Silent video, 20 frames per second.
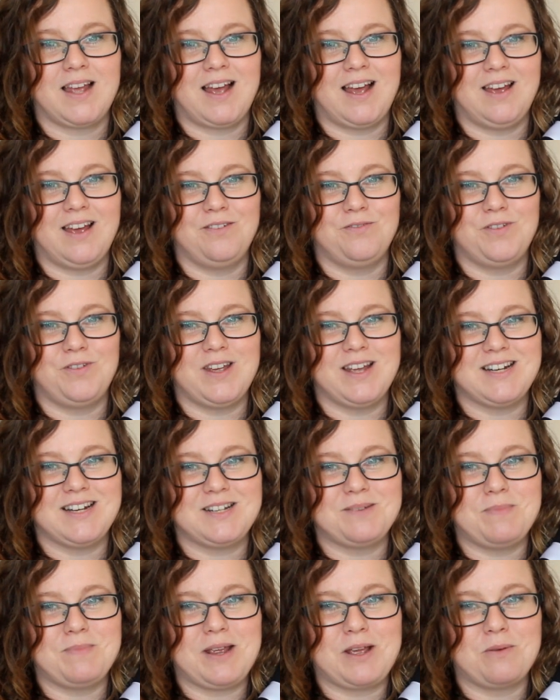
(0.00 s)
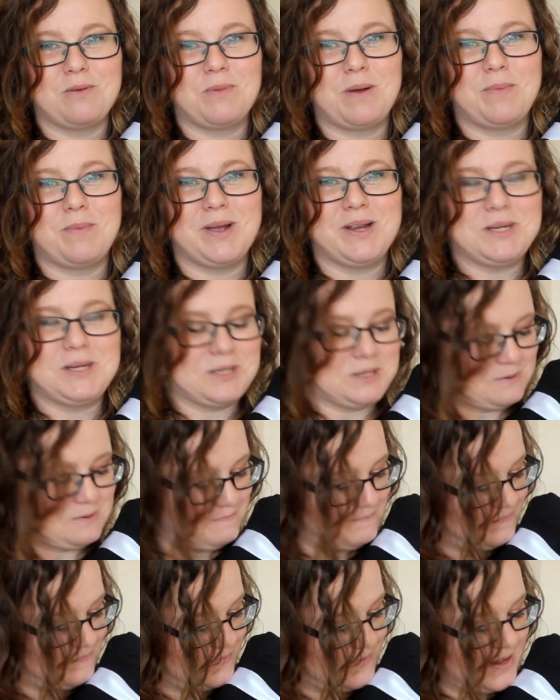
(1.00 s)
I've yet to make up my mind.
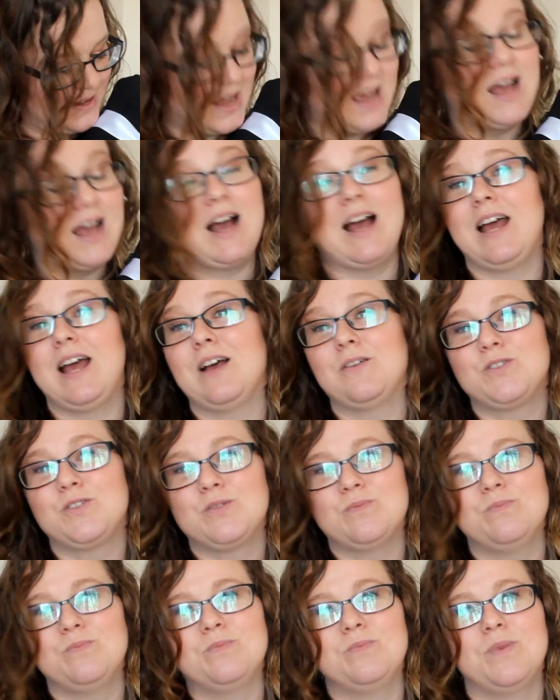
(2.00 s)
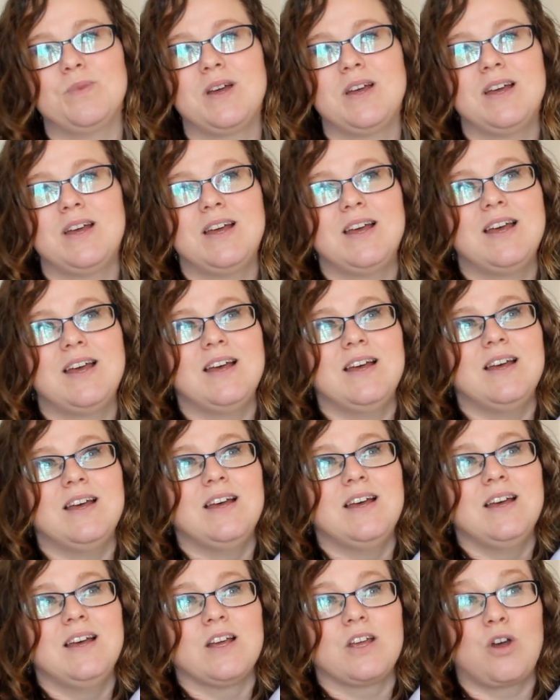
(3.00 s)
I have some
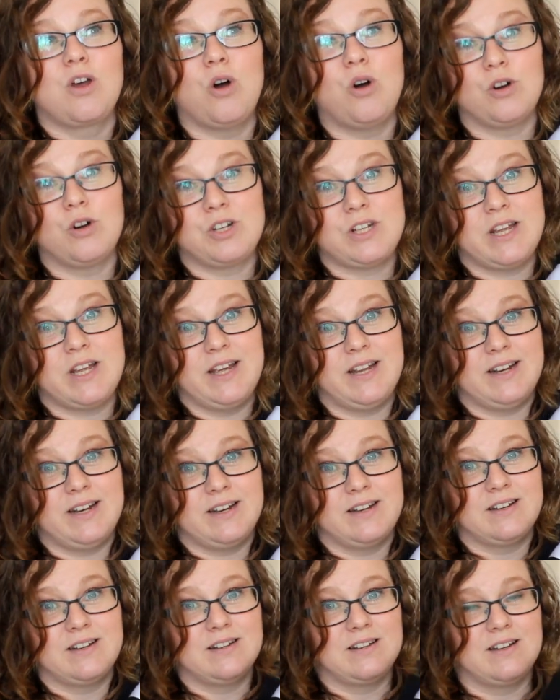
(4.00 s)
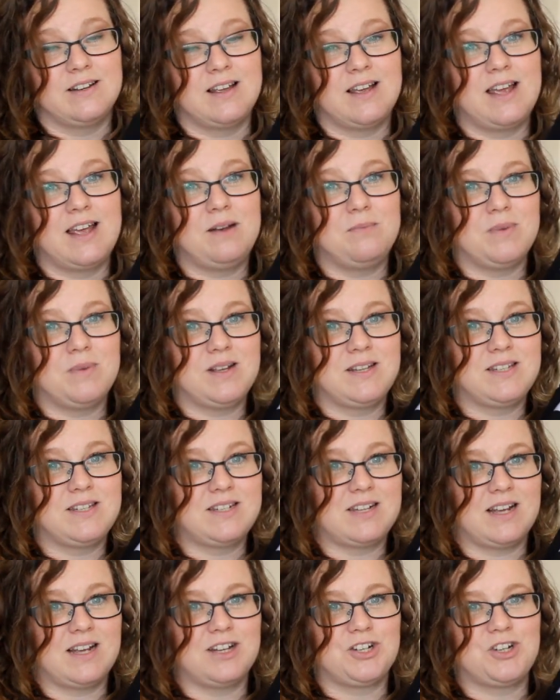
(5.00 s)
cotton in my
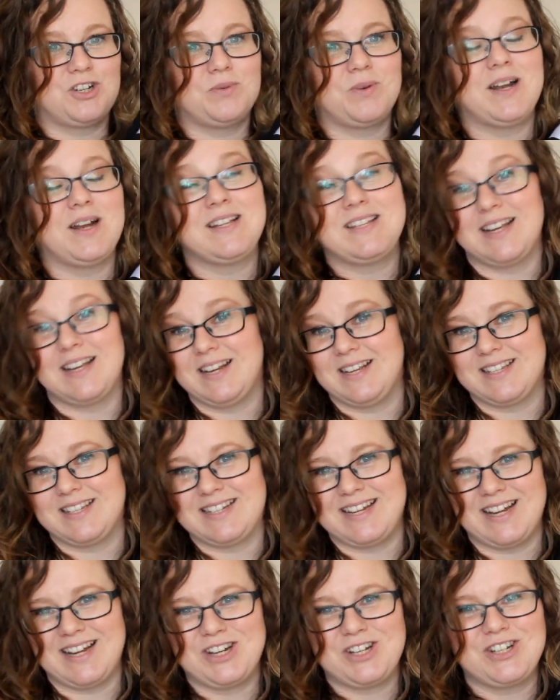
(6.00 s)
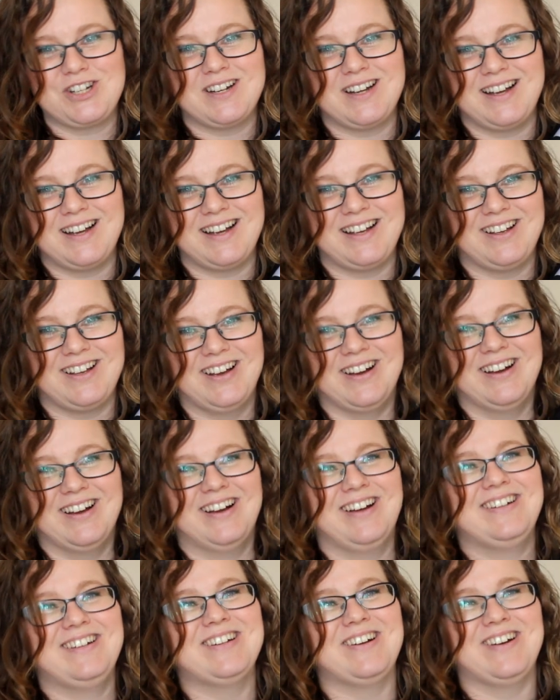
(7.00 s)
stash. I say a stash. I
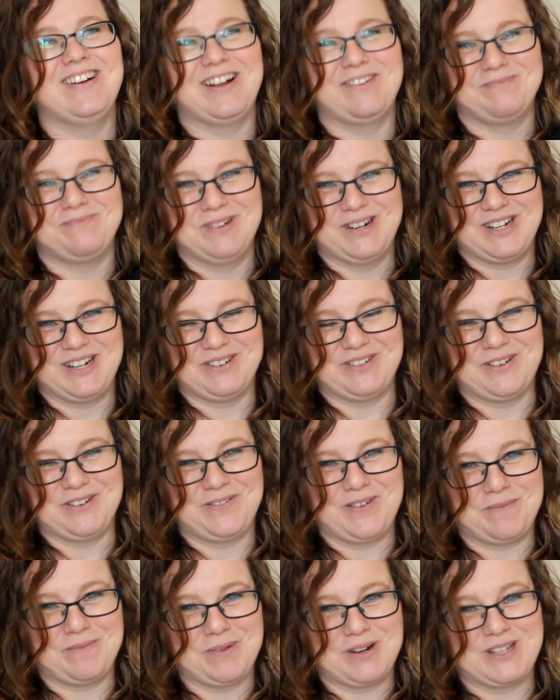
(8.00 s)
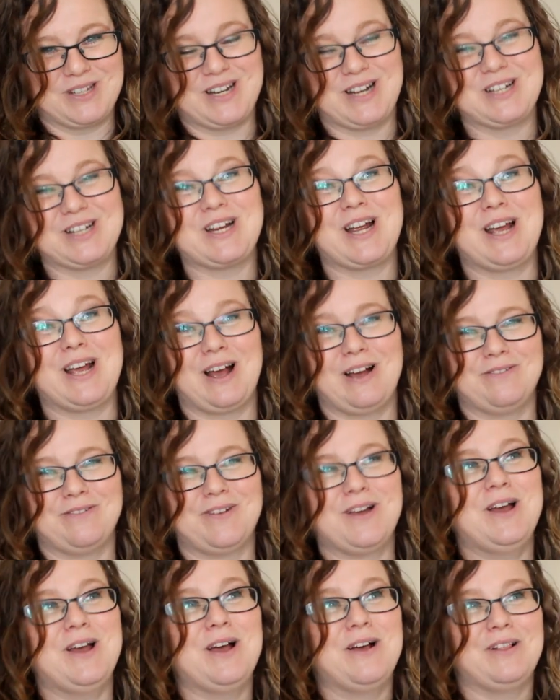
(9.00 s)
don't have much of a fabric stash. I have
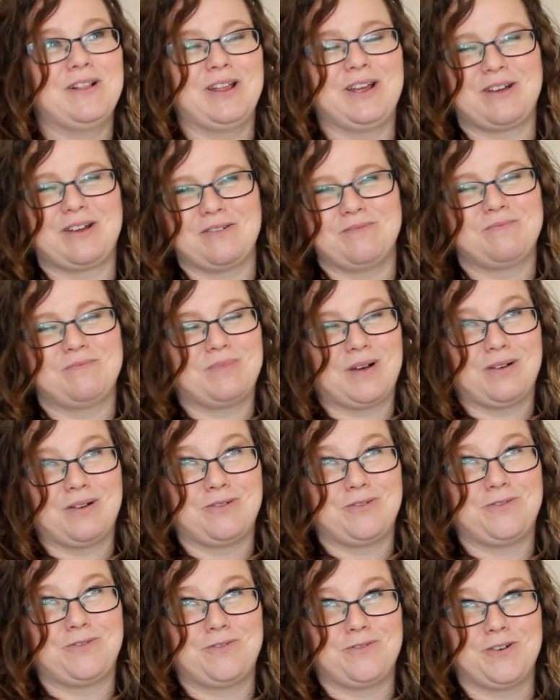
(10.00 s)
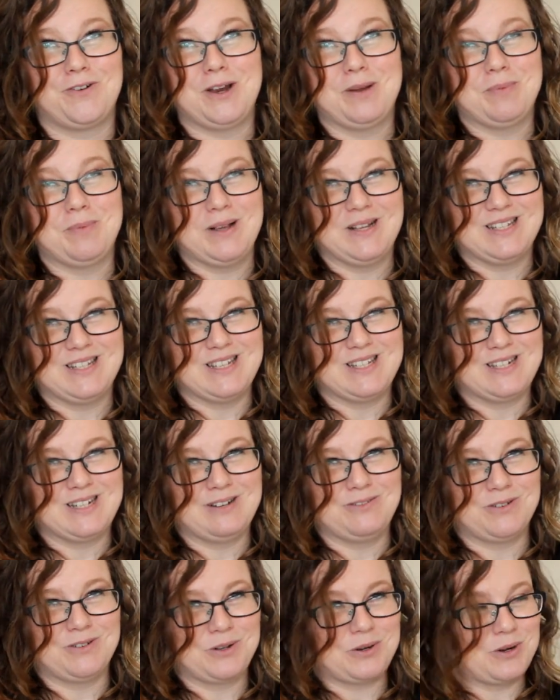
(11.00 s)
like about 3 pieces of
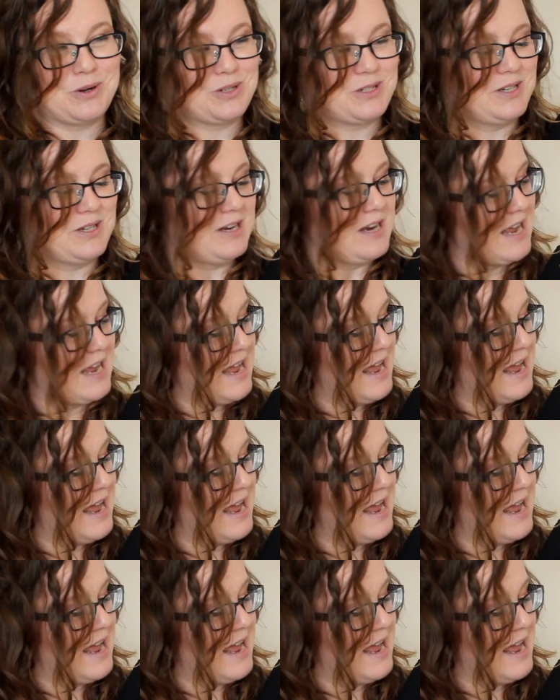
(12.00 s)
different cotton.